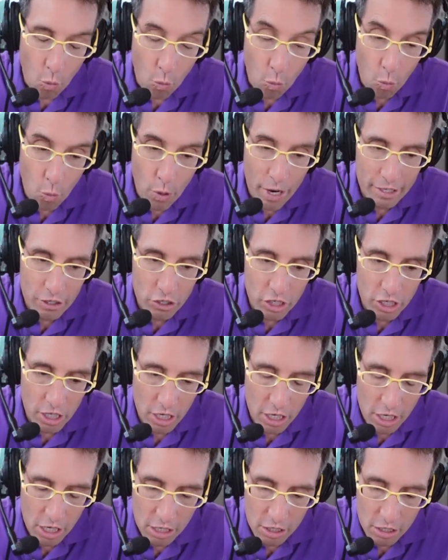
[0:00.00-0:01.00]
which
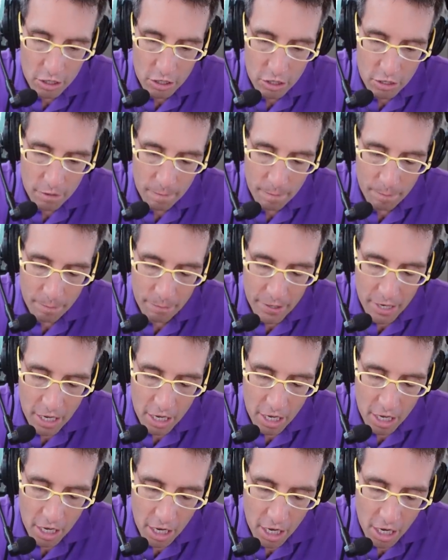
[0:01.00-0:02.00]
is
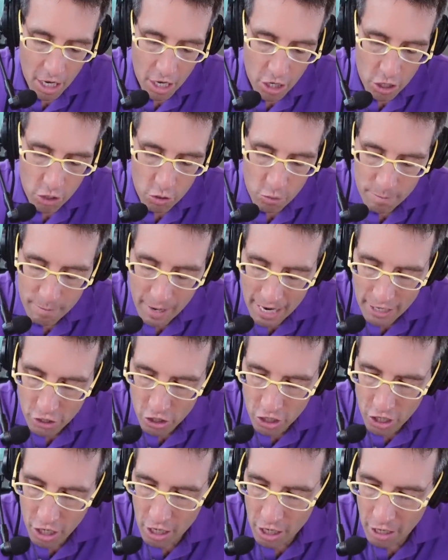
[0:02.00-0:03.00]
you
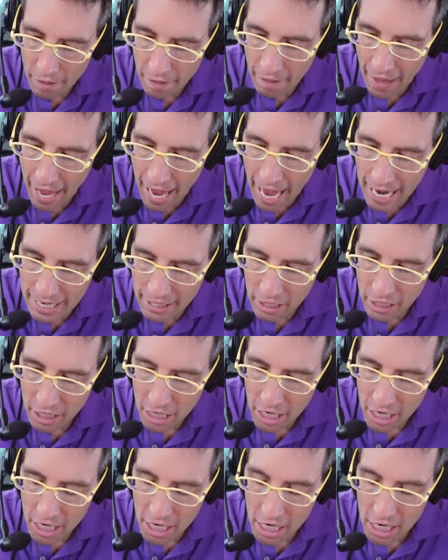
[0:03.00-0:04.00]
mentioned that
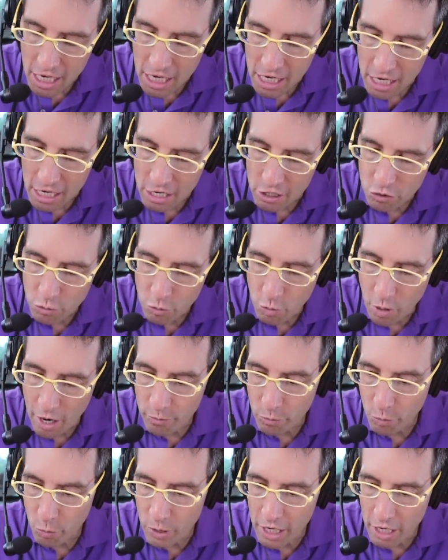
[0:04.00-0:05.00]
it is
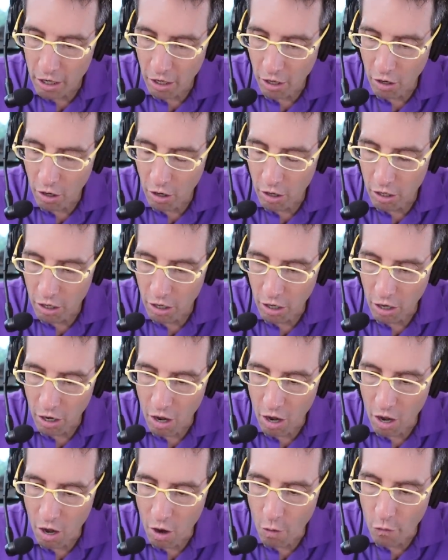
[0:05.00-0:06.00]
when we are
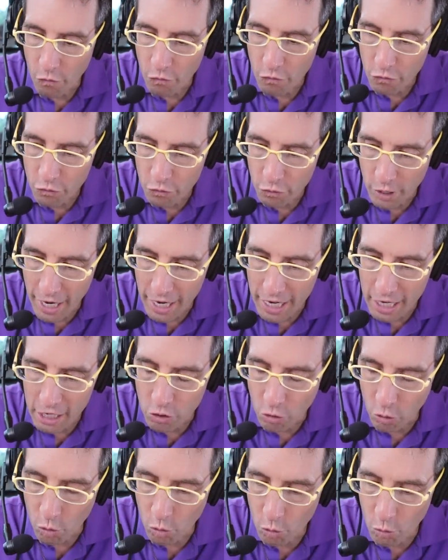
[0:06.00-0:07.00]

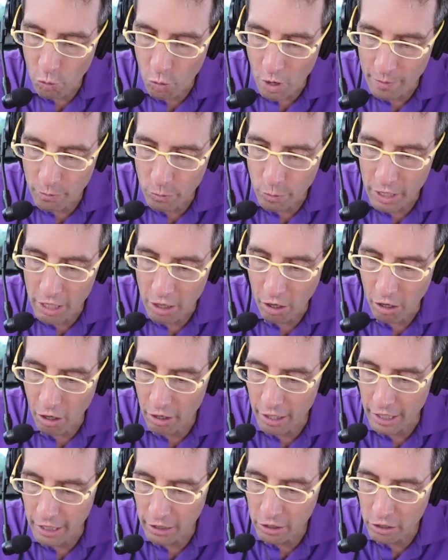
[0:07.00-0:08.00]
afraid or when we
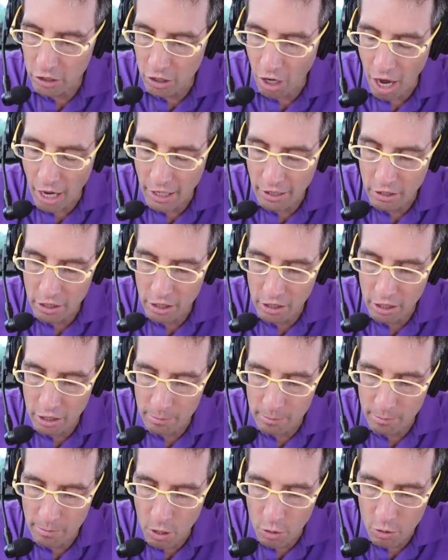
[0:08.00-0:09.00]
are exhausted
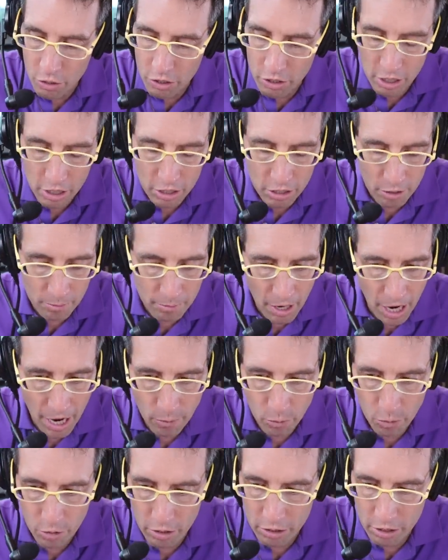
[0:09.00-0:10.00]
the most, these are my
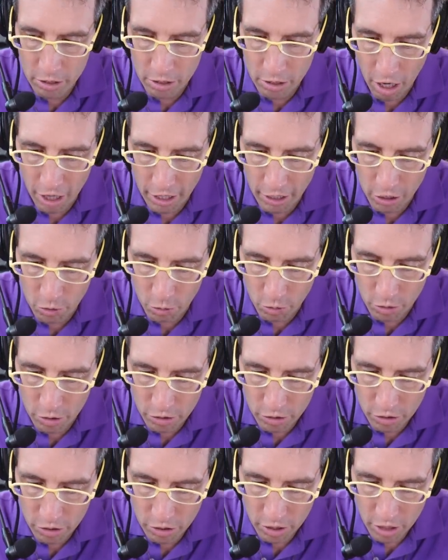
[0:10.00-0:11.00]
words, not
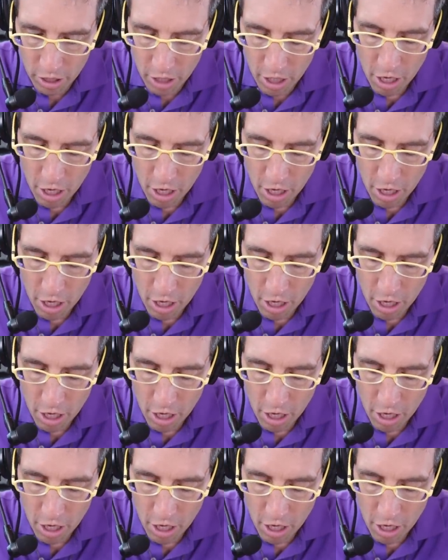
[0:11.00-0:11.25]
yours.